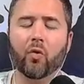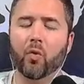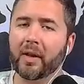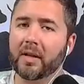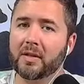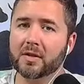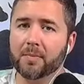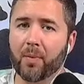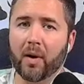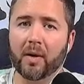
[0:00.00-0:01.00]
Really
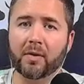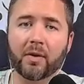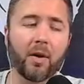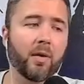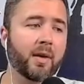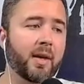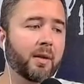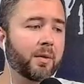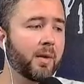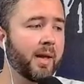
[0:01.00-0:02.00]
disappointed to know that
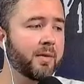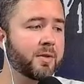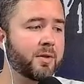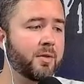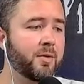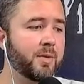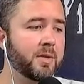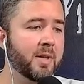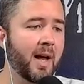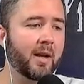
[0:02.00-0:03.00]
Killer Klowns 2
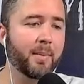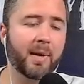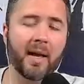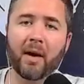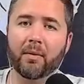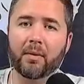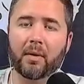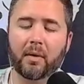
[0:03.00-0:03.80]
is not coming out.